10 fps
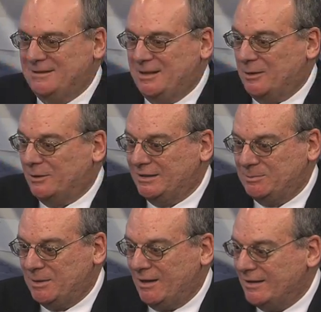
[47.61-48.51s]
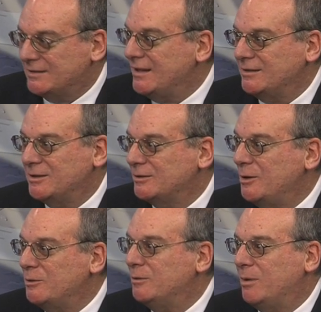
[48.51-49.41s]
you know, let's be honest, not just
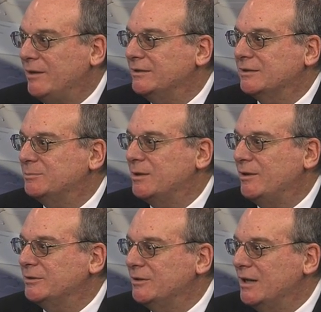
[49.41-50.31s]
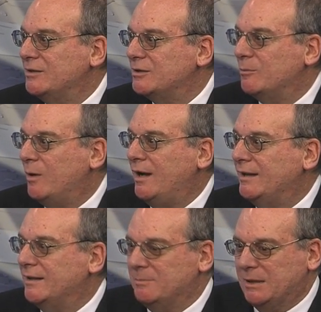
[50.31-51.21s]
local politics, but also
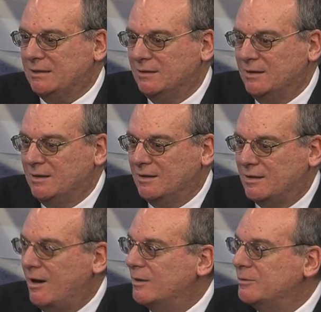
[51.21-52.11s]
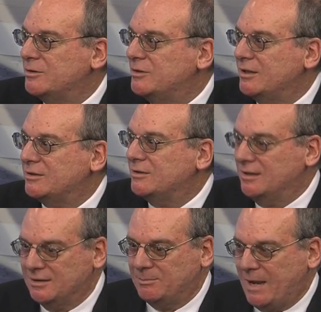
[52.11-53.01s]
nationwide. I mean, Congress just
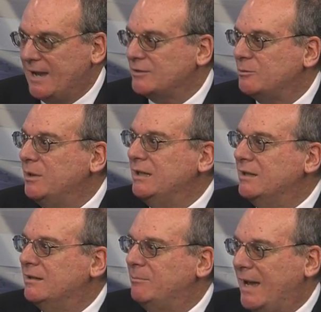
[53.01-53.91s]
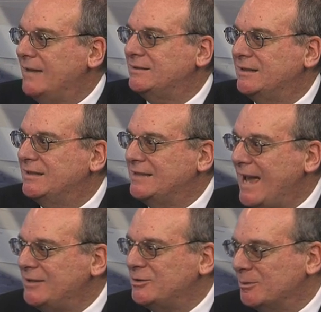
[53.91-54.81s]
this past week passed a
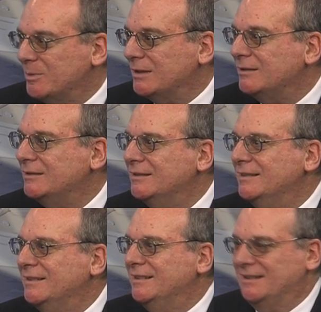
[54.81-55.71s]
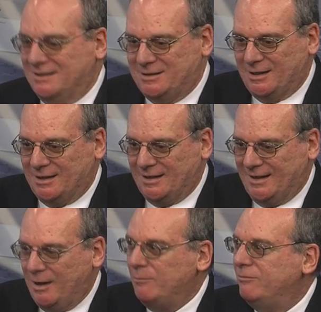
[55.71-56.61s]
disaster bill to
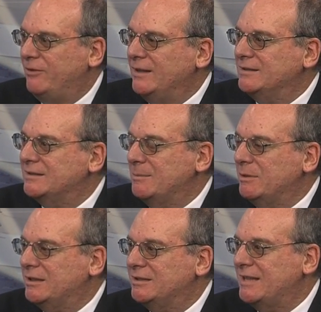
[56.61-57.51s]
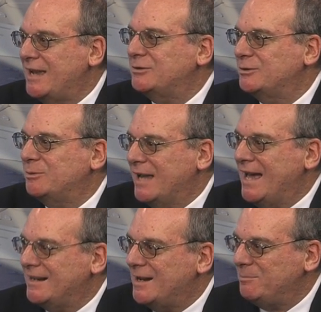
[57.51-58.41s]
help fund some of the disasters we
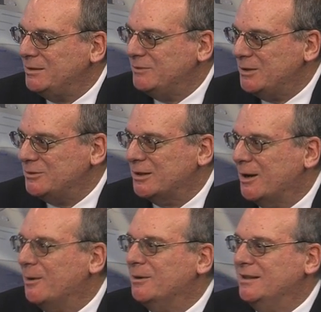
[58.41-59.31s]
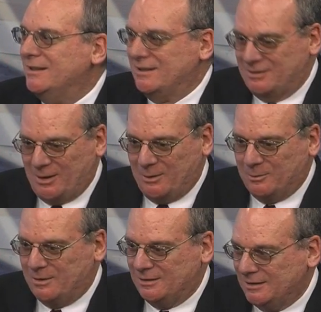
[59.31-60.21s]
had a couple of years ago.
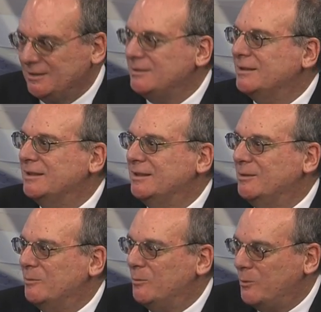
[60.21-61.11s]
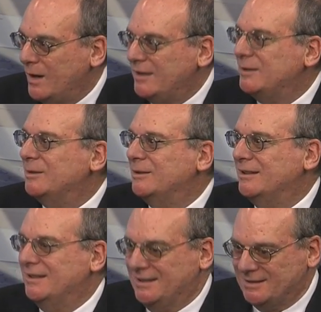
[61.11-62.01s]
So clearly, weather
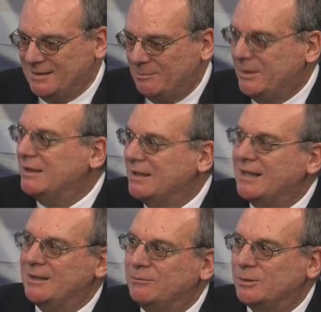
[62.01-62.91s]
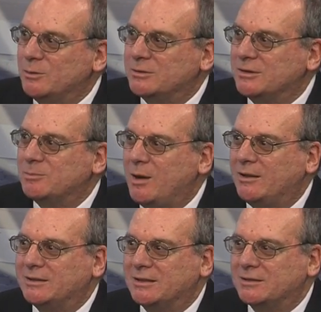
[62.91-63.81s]
is something that influences
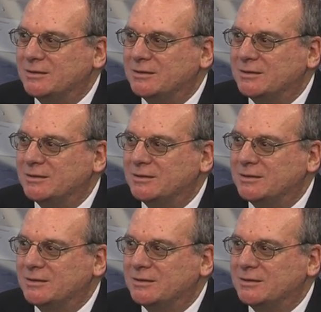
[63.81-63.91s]
politics.